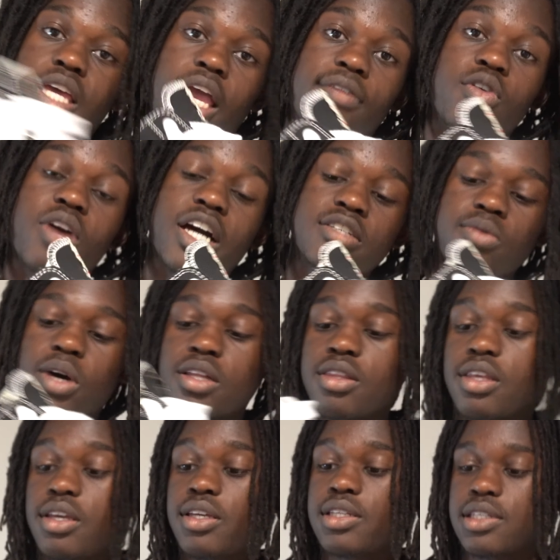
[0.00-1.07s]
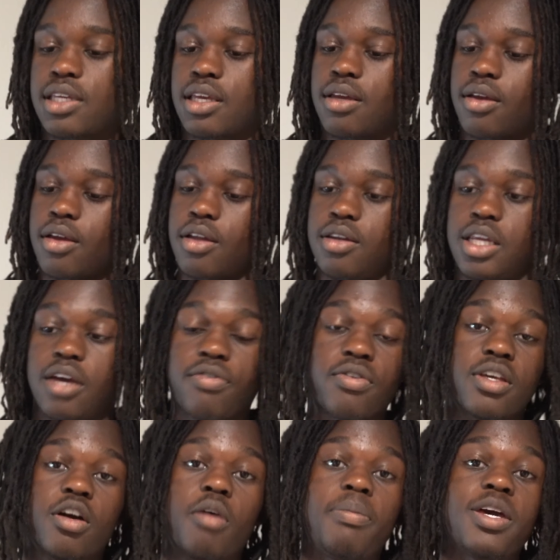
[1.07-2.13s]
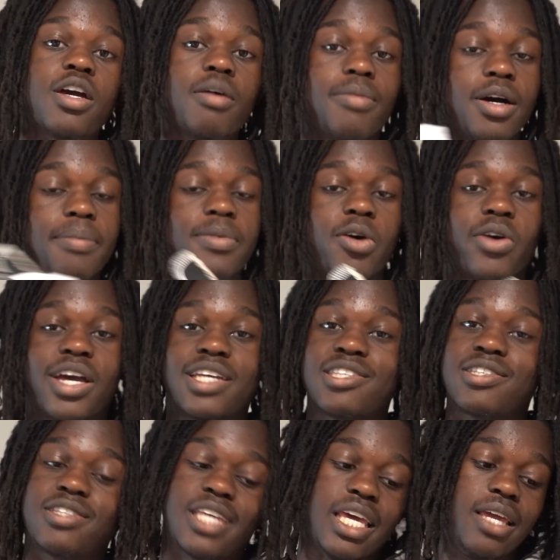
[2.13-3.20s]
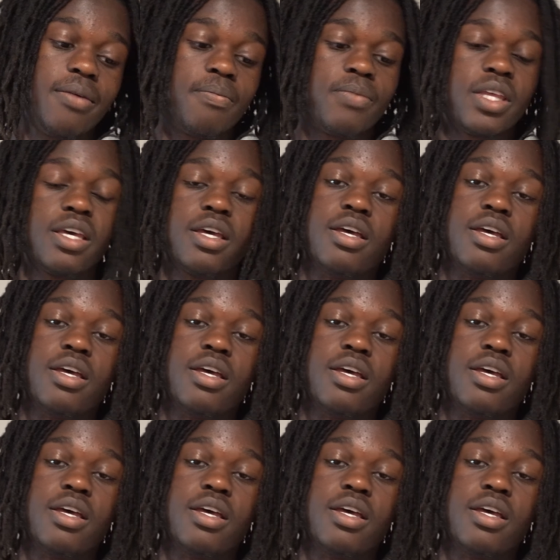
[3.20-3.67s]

if you guys want these, definitely go pick them up. Don't hesitate.